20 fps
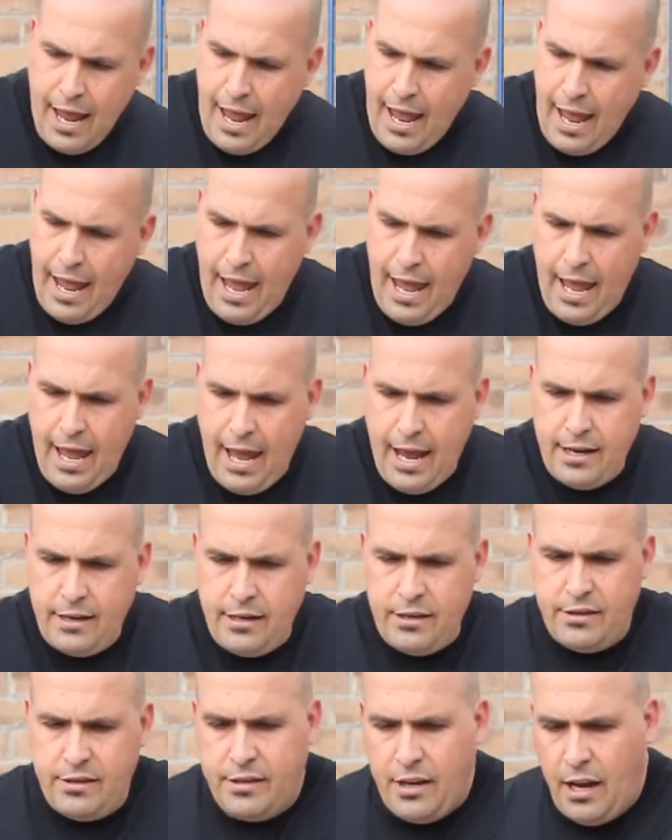
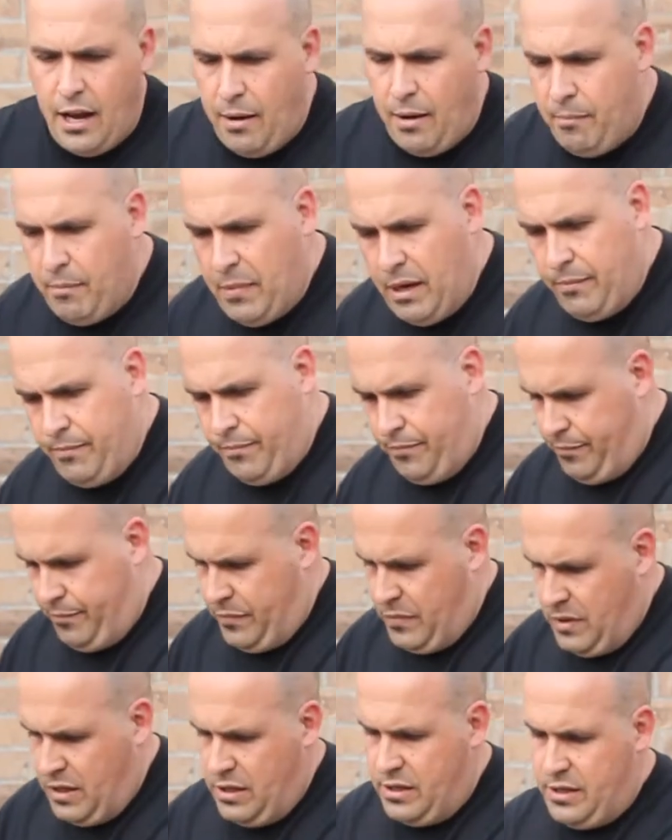and some
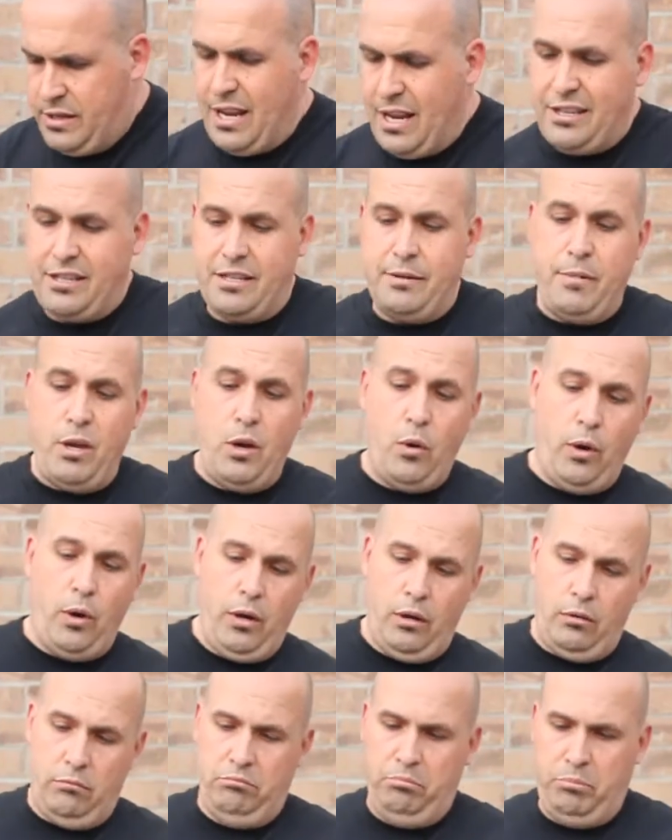sesame
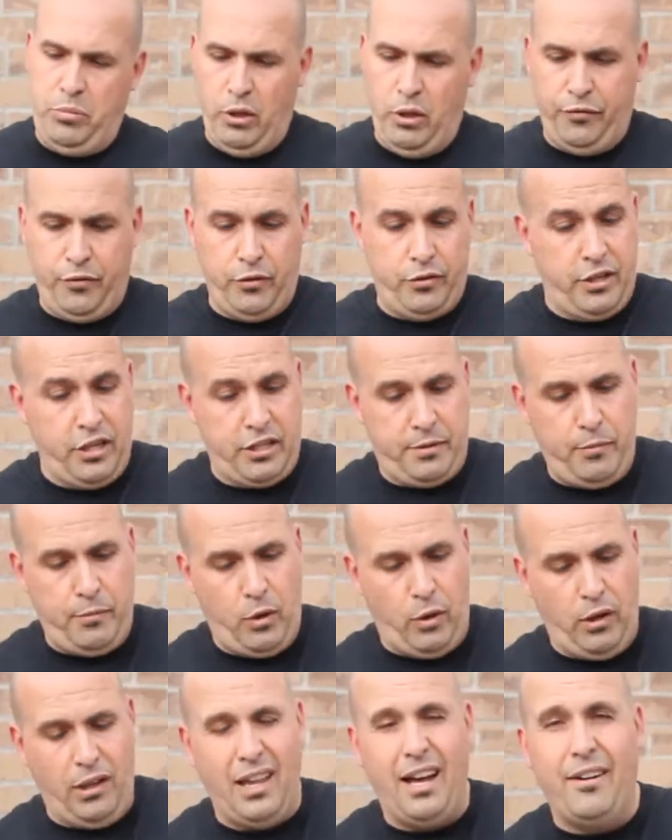oil. Beautiful sesame
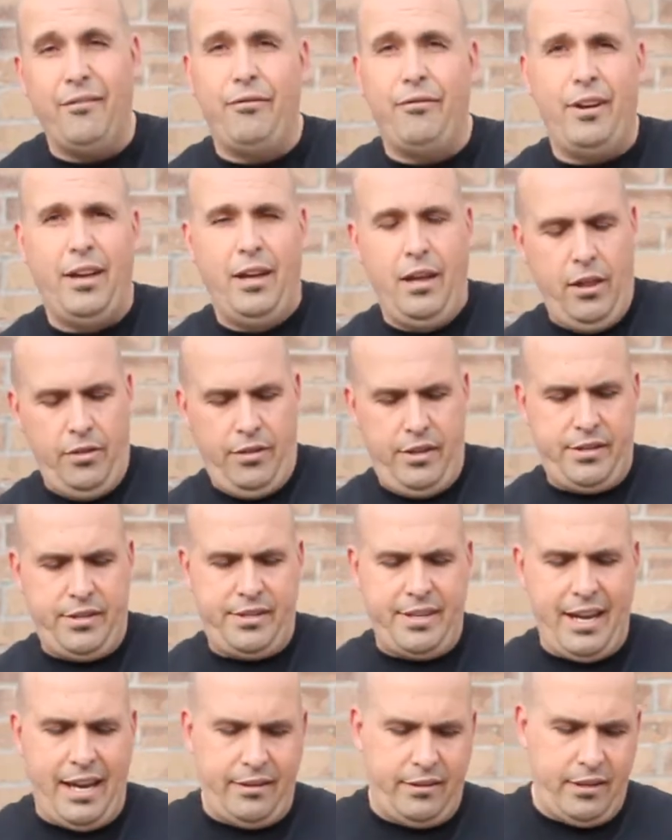oil. Love the
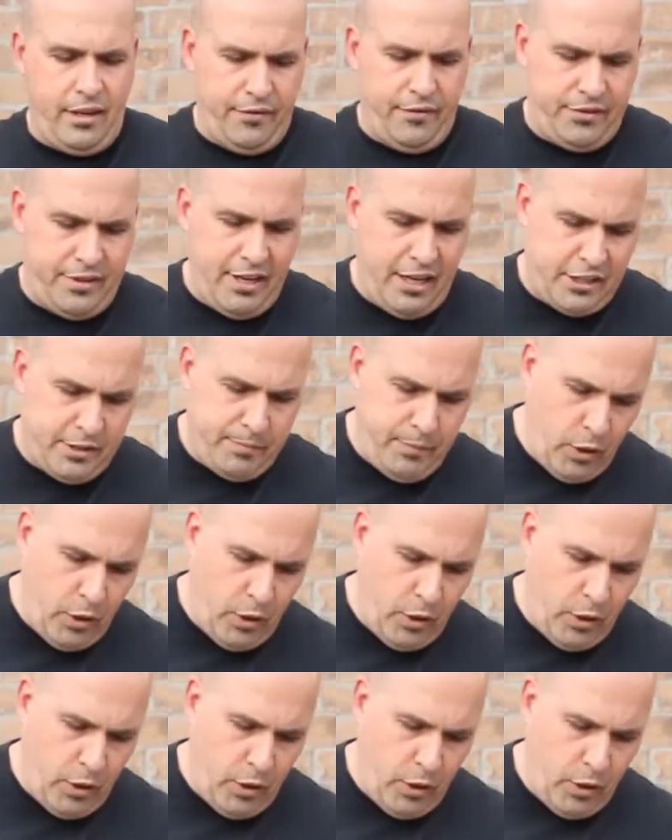scent of sesame